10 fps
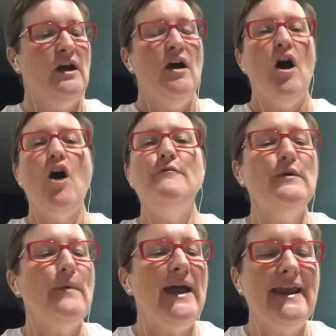Home
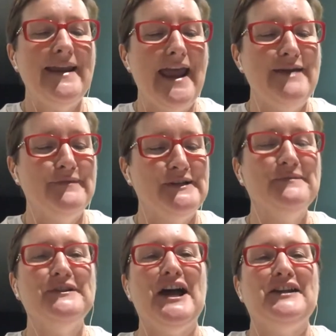and Away and Neighbours,
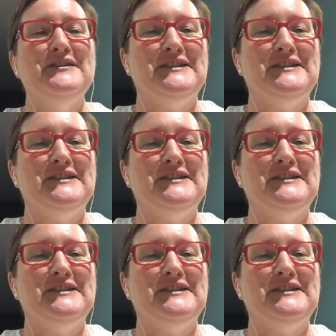which I used to